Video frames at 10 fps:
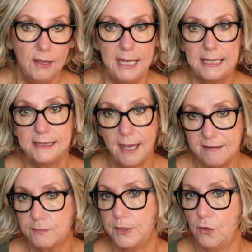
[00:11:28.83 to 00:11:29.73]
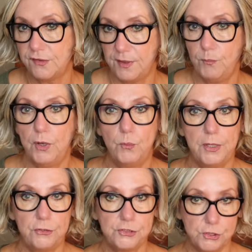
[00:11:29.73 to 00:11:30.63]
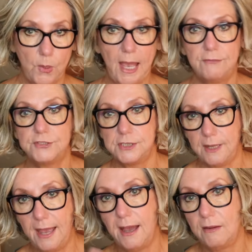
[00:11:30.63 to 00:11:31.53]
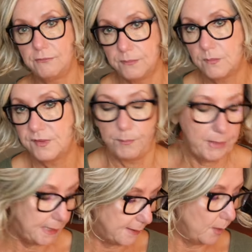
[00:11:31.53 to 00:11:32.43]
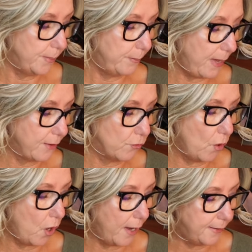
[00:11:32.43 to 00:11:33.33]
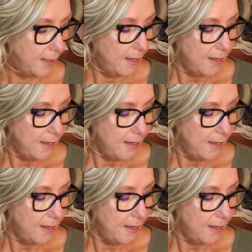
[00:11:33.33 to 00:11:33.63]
in case we go somewhere where you do have to have something a little bit better on.